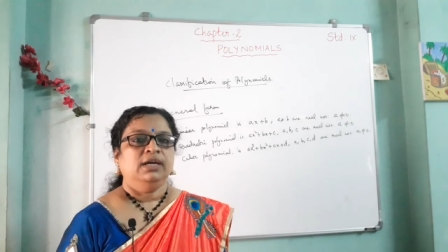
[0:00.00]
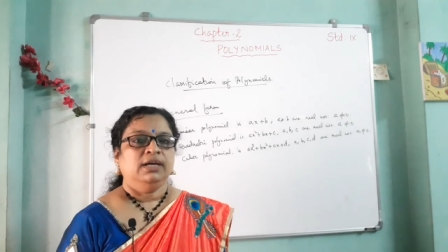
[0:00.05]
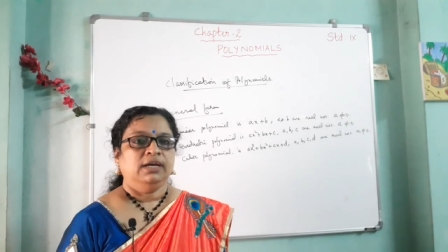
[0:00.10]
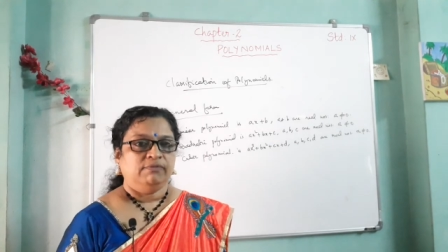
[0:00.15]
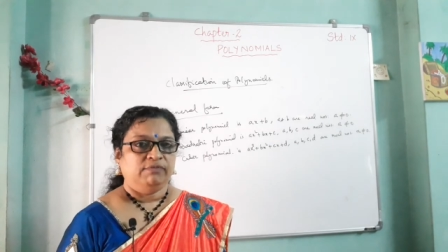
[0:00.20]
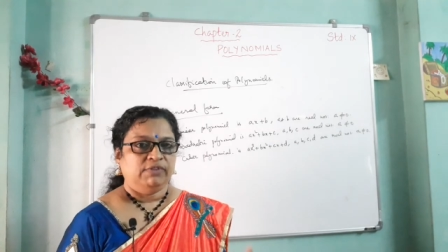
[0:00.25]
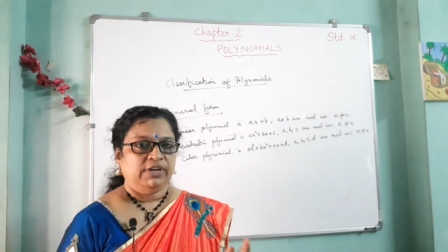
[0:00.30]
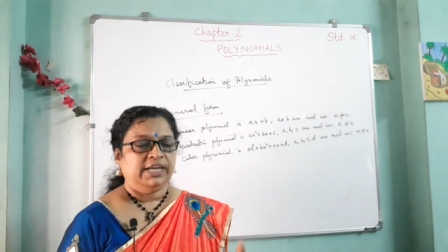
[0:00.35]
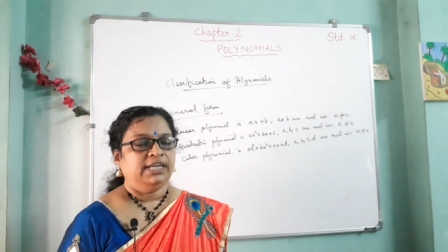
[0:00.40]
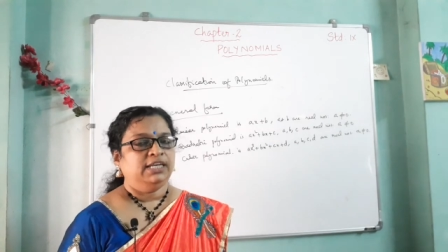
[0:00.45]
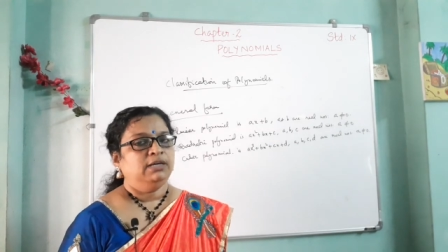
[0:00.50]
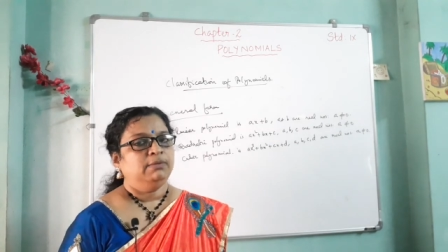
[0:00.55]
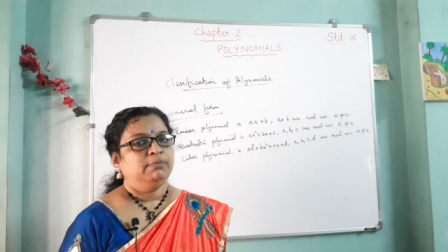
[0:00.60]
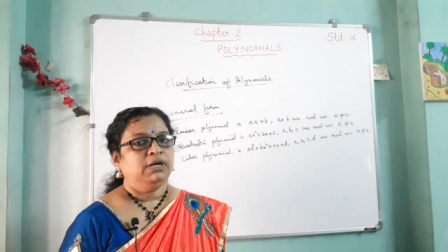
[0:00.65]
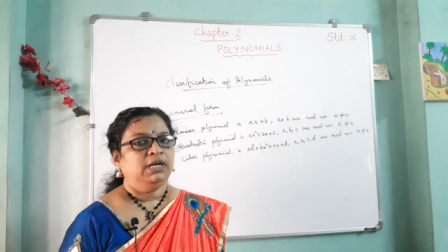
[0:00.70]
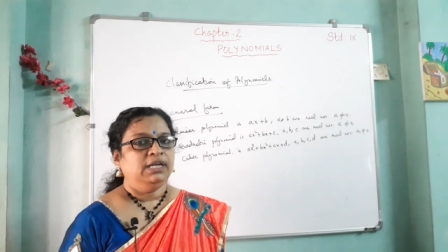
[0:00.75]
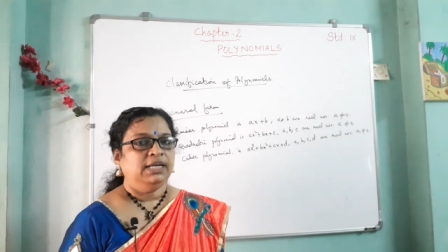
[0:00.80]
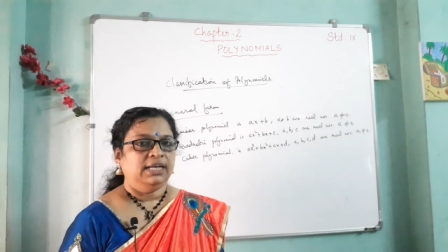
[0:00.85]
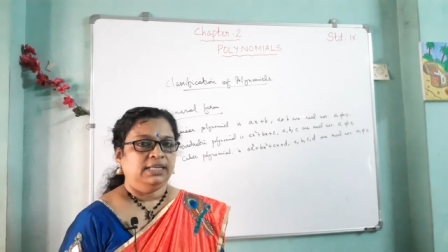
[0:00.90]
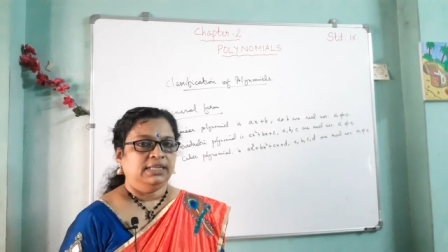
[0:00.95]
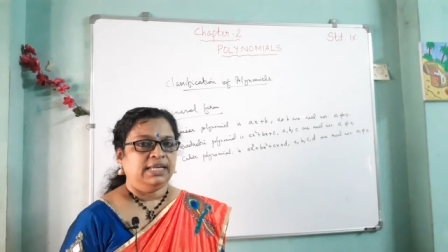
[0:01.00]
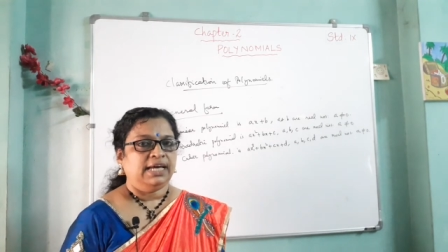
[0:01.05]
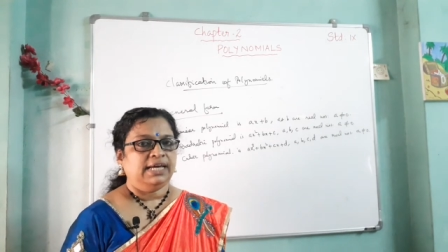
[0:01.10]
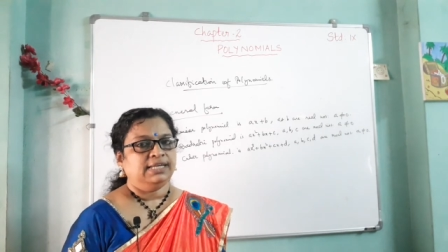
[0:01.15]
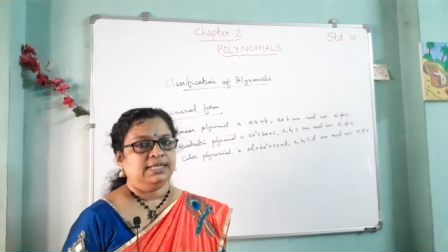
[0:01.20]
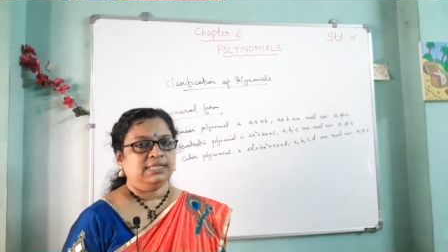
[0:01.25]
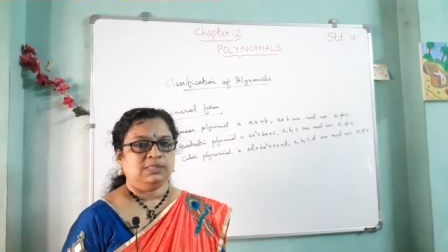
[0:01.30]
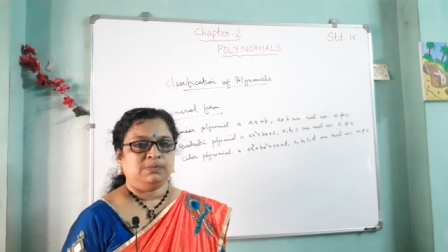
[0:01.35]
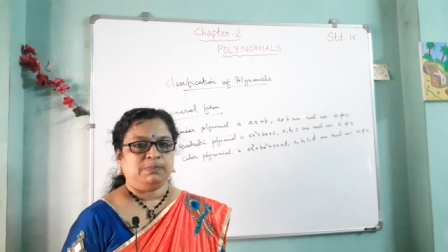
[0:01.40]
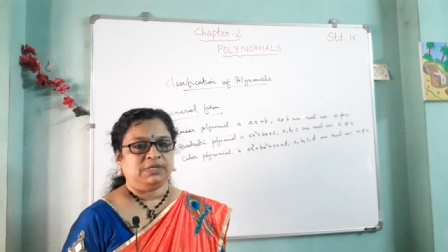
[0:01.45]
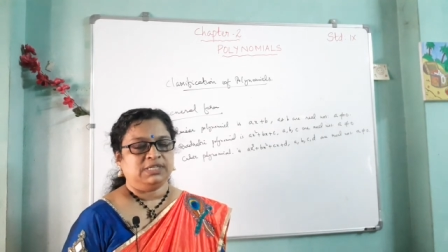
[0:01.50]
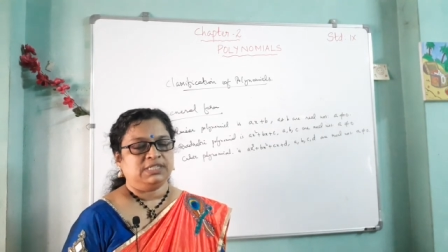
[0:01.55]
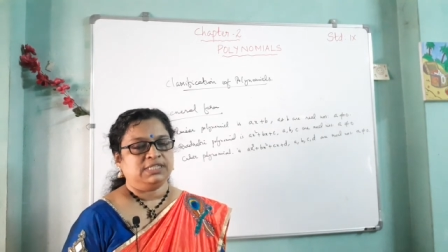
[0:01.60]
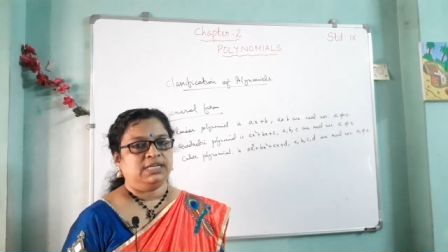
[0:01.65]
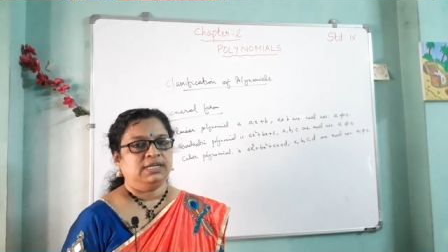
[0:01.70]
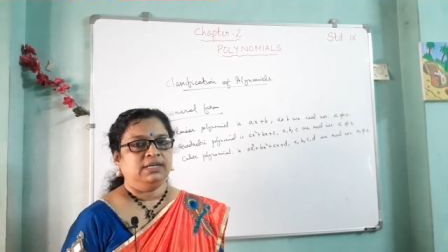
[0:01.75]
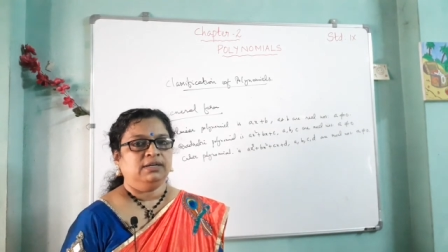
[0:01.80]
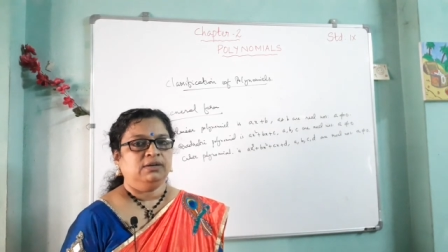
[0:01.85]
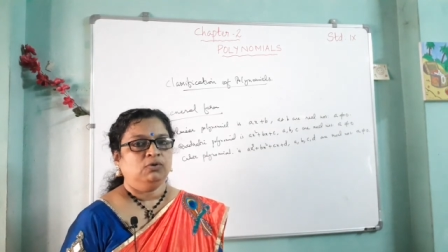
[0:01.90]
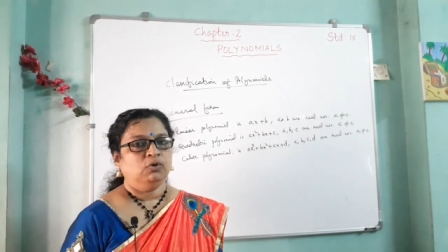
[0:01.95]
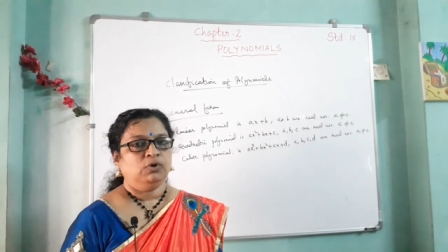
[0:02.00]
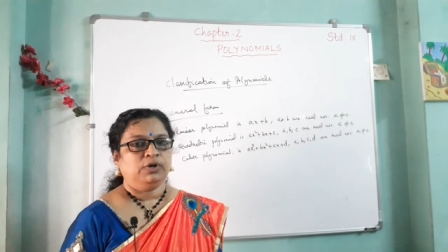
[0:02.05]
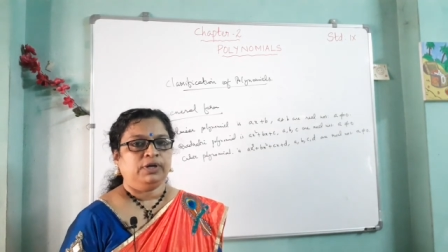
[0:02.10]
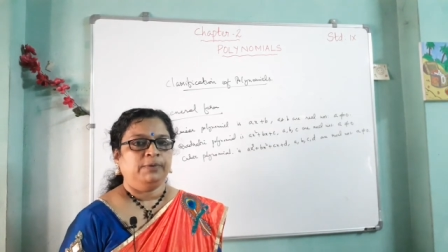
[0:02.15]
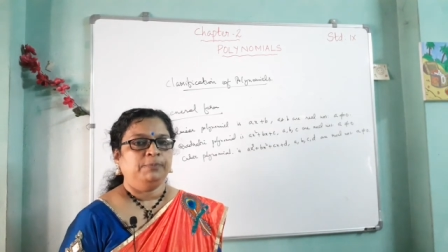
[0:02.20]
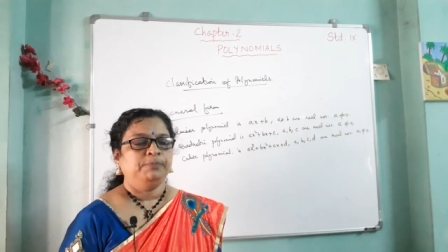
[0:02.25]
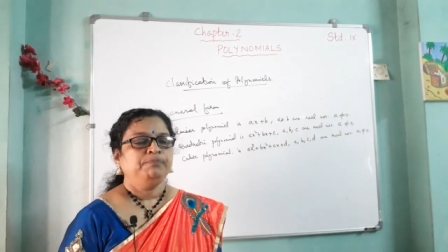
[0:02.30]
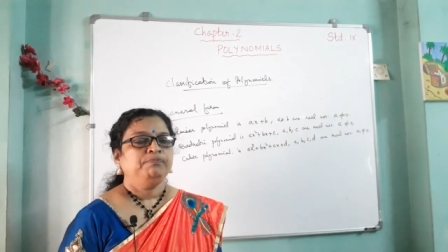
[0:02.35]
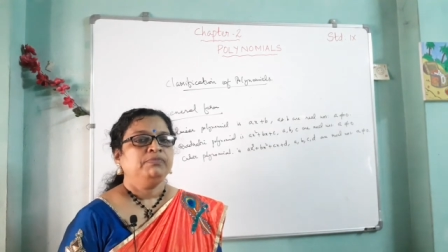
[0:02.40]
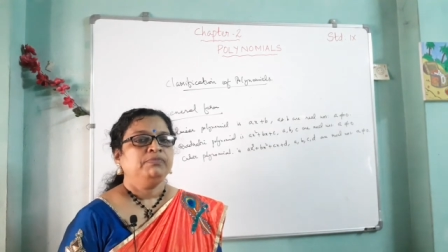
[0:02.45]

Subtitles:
variable in that expression. Okay.